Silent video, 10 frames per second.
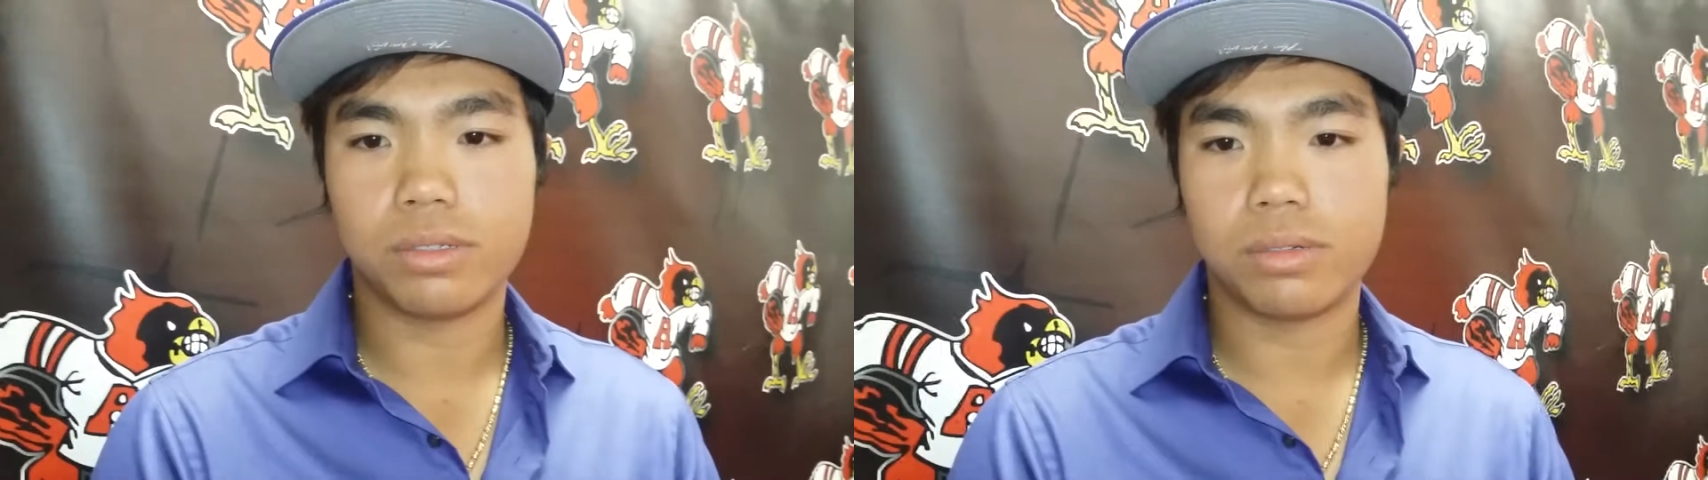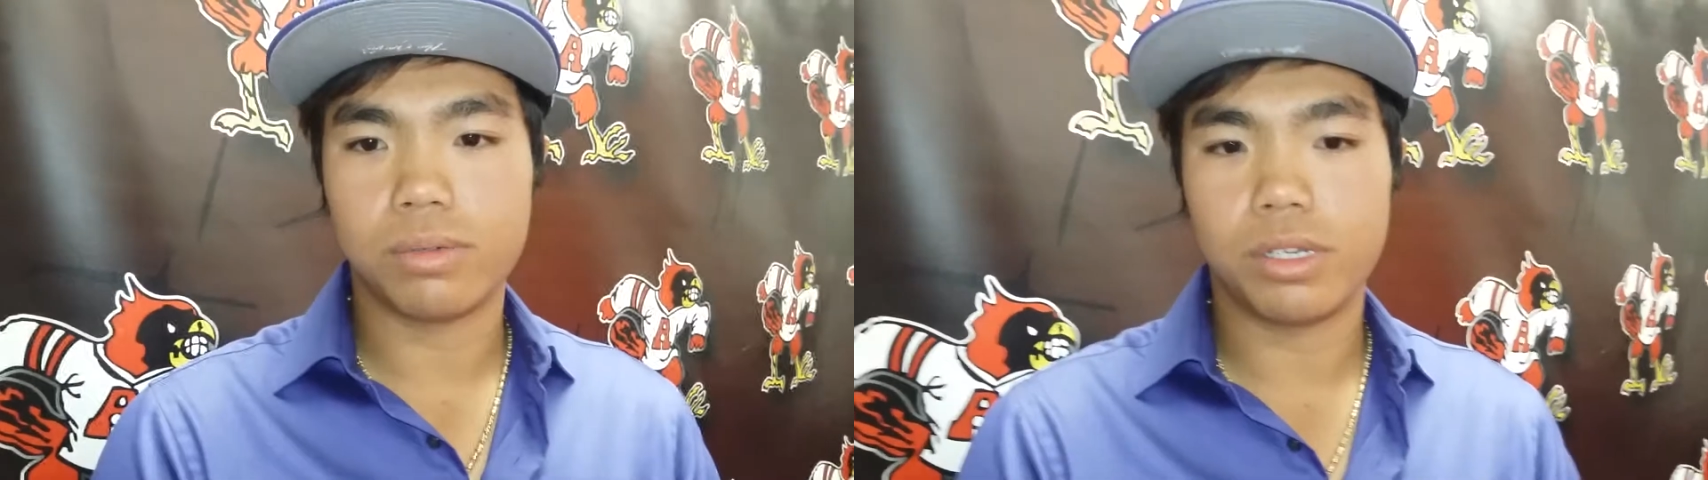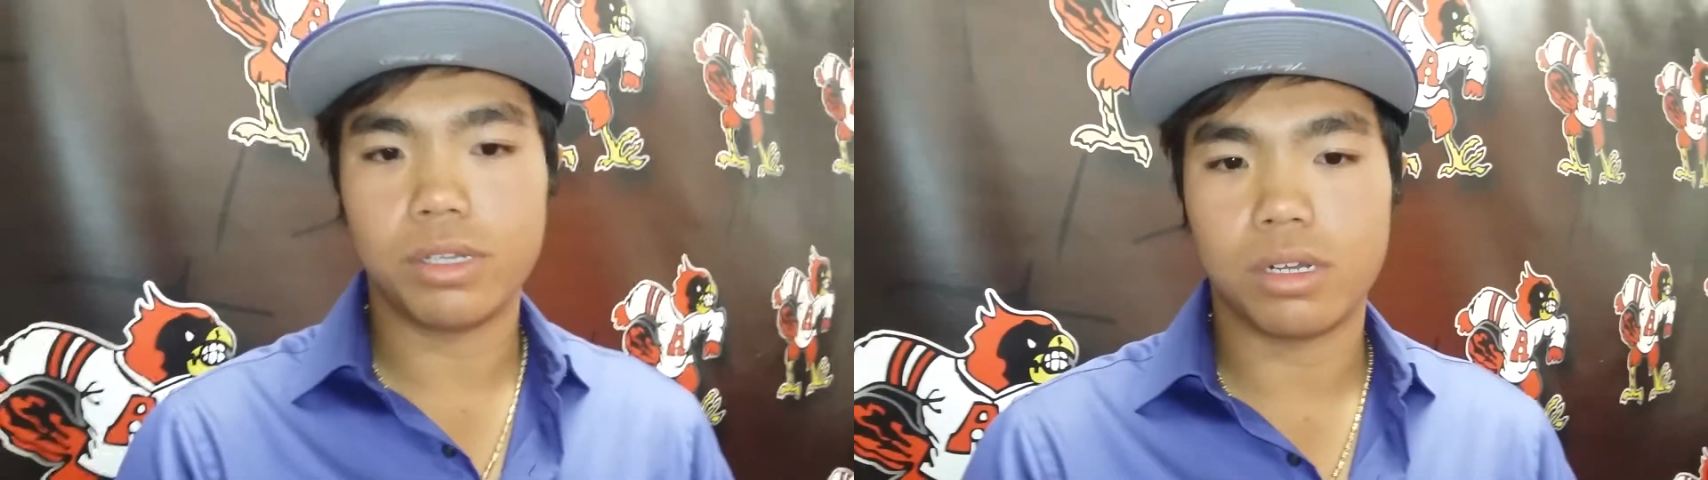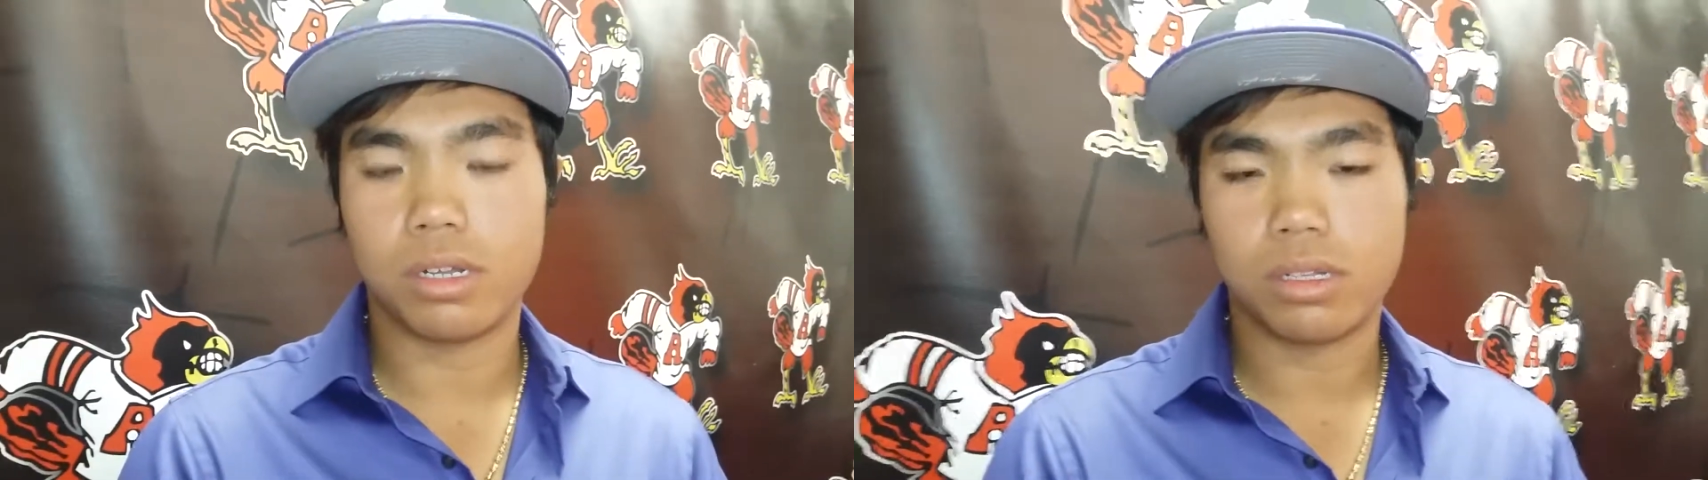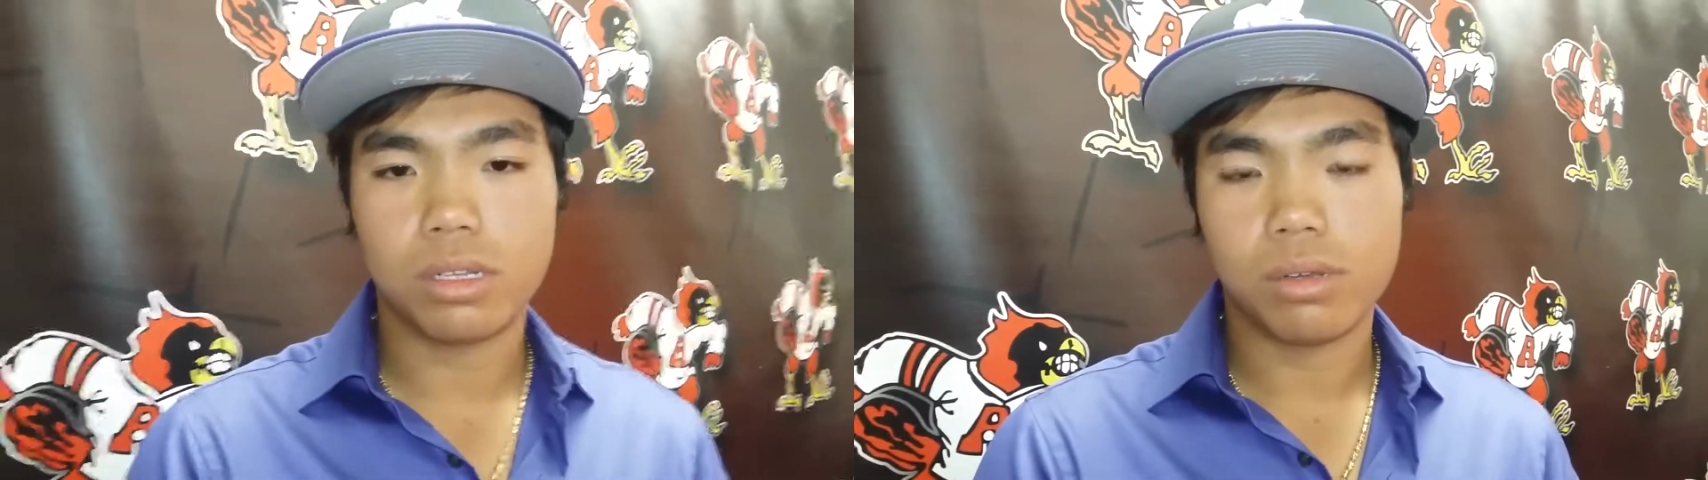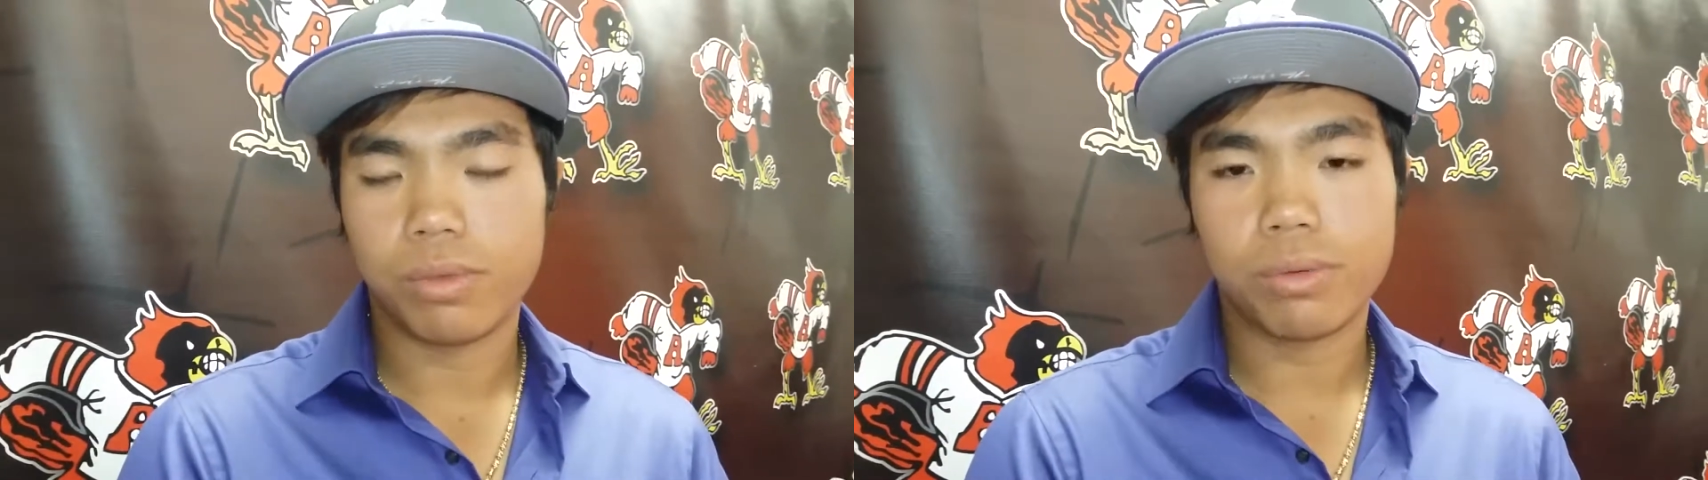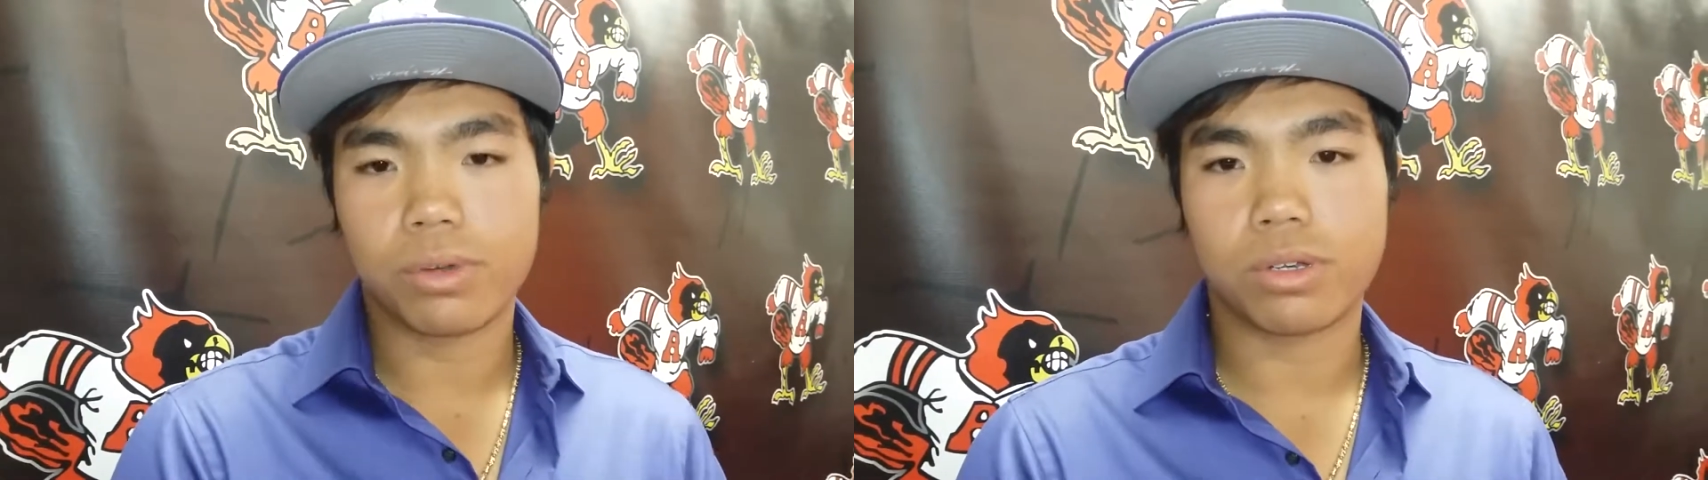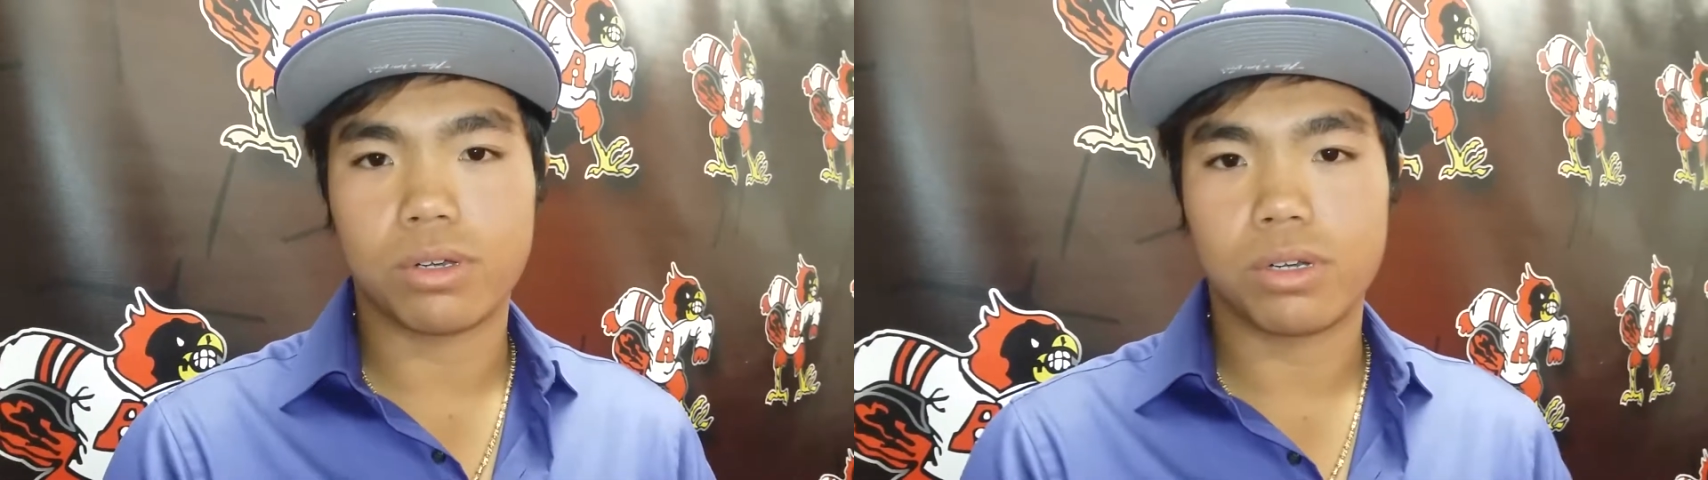yeah, you know we uh, we
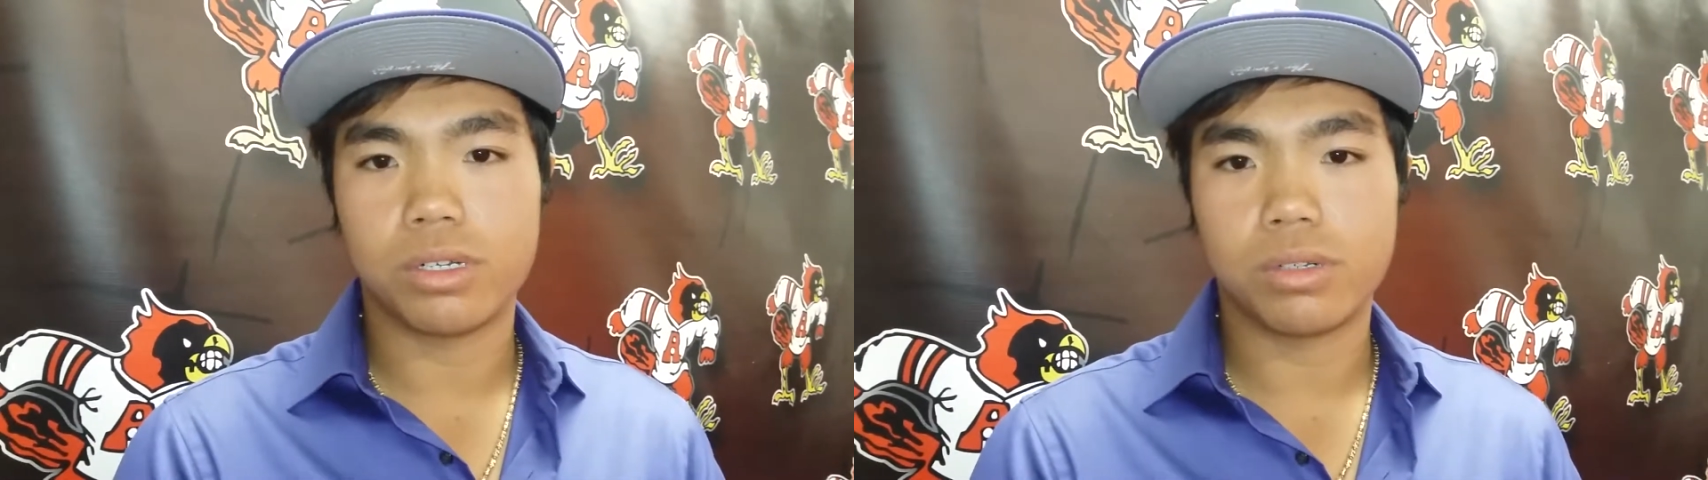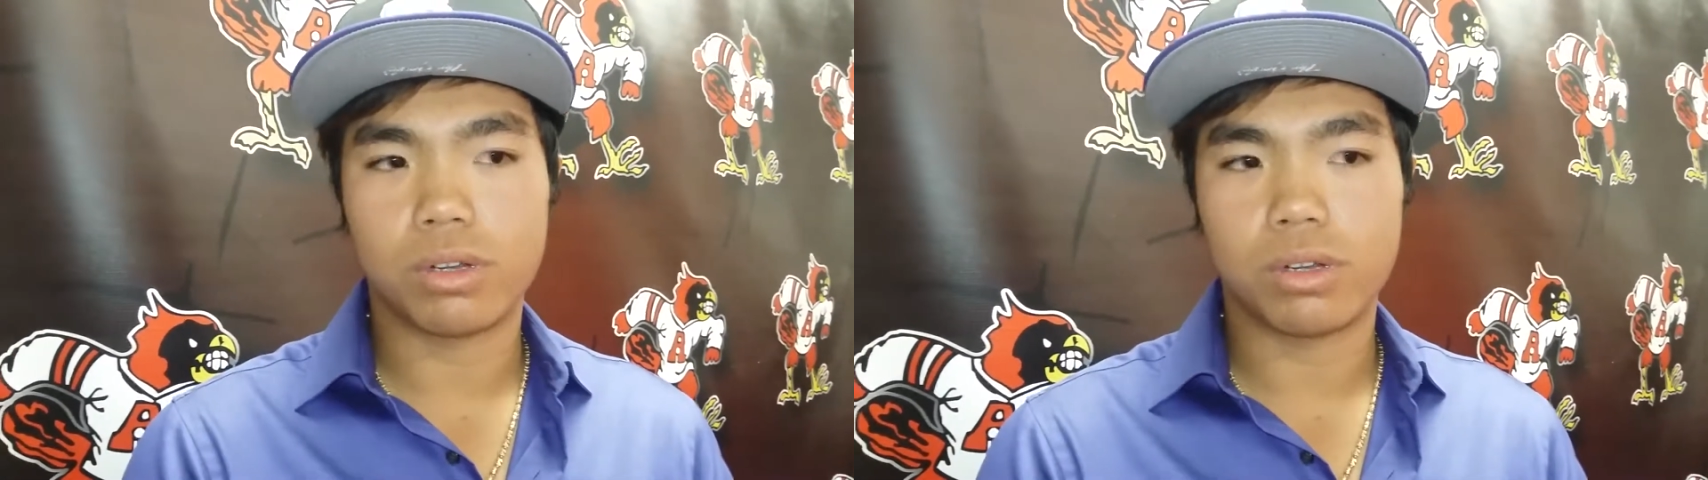work hard.